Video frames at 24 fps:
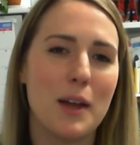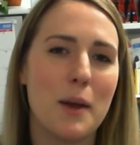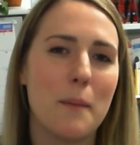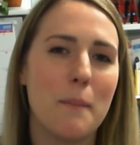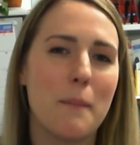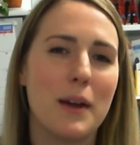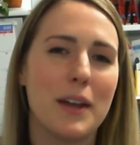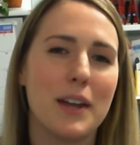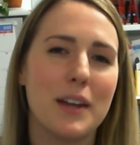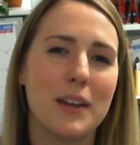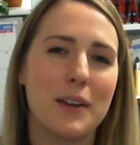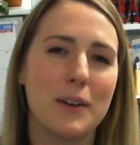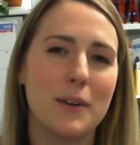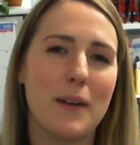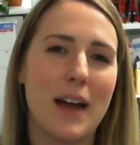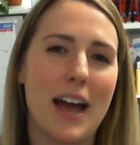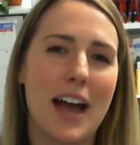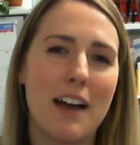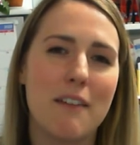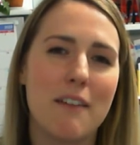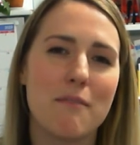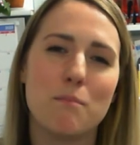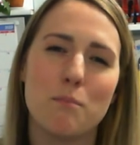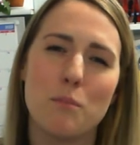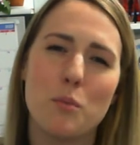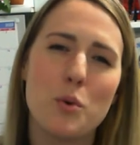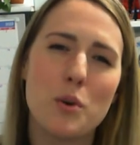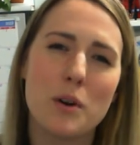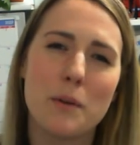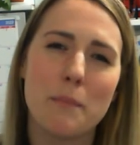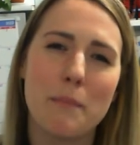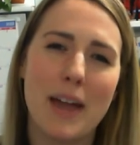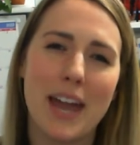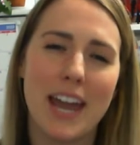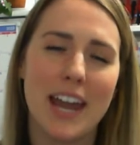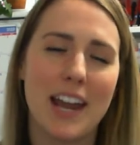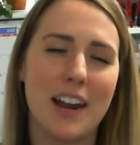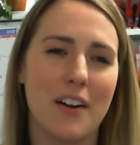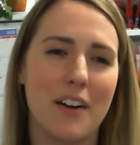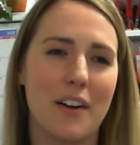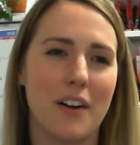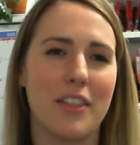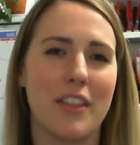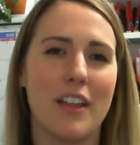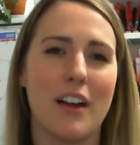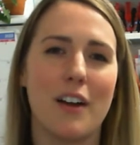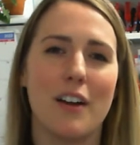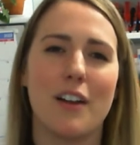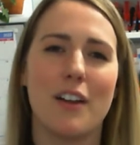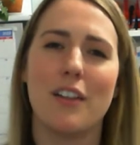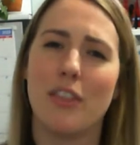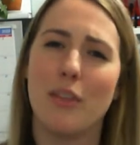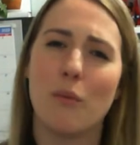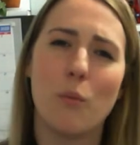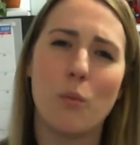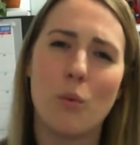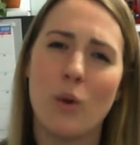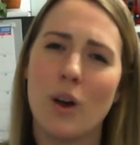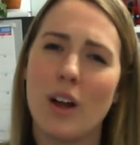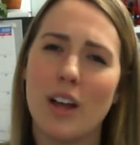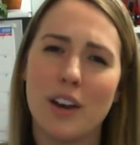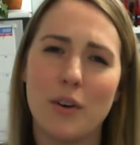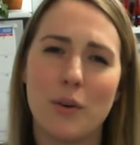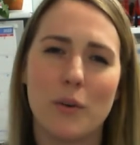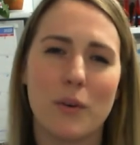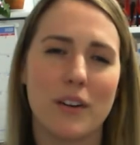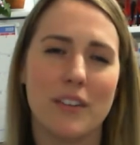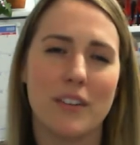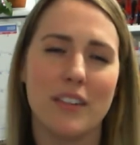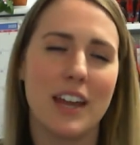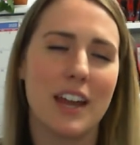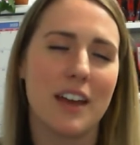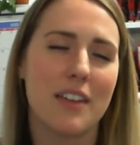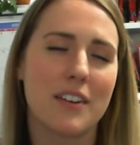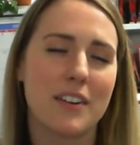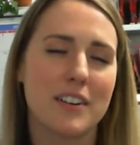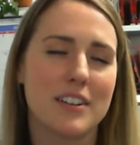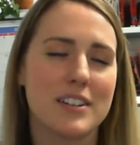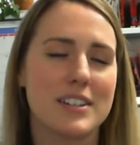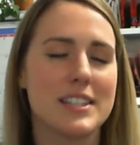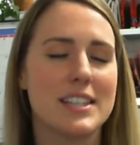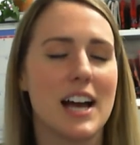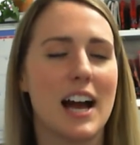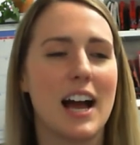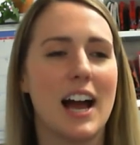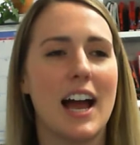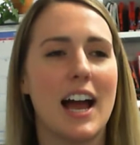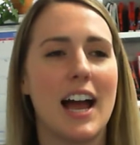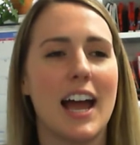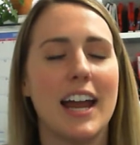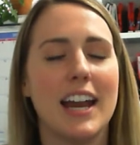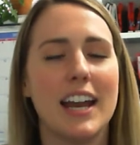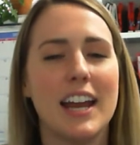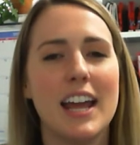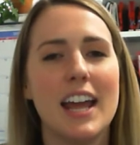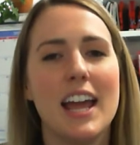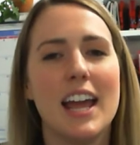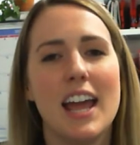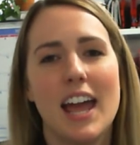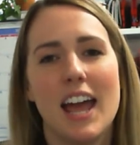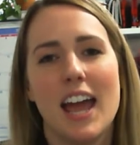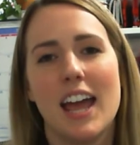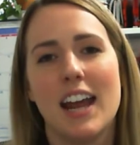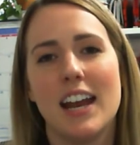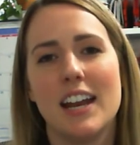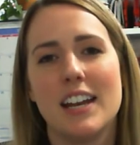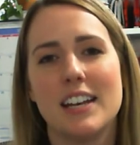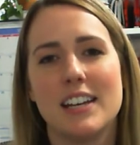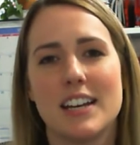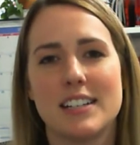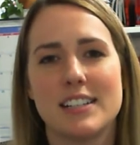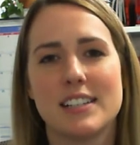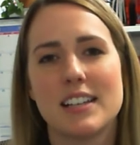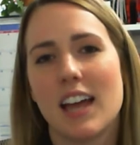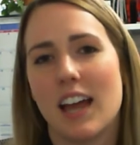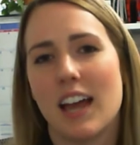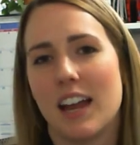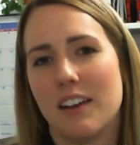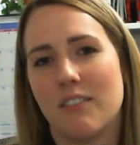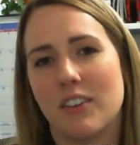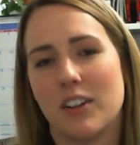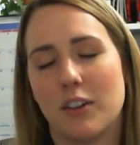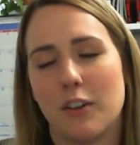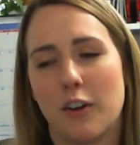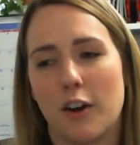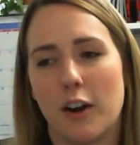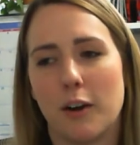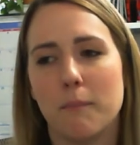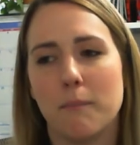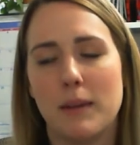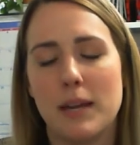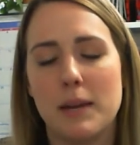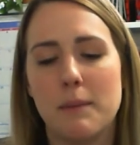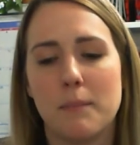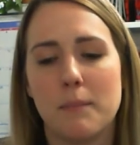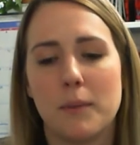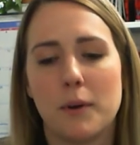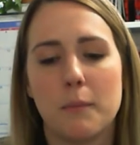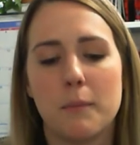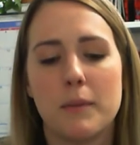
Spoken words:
but you have more pain on the one or the other side, and it does kind of alarm people.